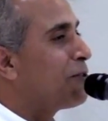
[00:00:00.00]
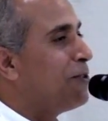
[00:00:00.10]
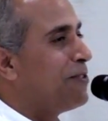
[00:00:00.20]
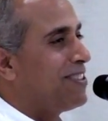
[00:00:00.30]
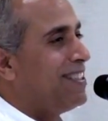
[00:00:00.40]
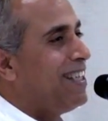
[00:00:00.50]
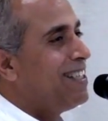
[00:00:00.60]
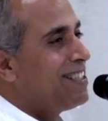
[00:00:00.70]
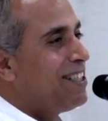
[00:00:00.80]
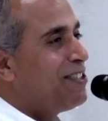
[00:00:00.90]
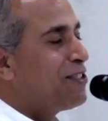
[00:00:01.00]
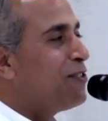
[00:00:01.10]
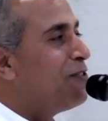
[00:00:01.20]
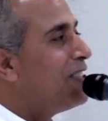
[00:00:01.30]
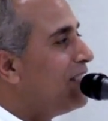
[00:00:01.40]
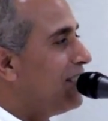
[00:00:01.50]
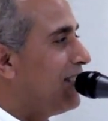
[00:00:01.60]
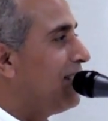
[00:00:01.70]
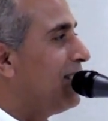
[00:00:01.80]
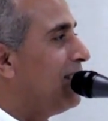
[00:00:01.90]
Of course. That is also a
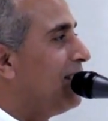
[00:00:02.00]
word.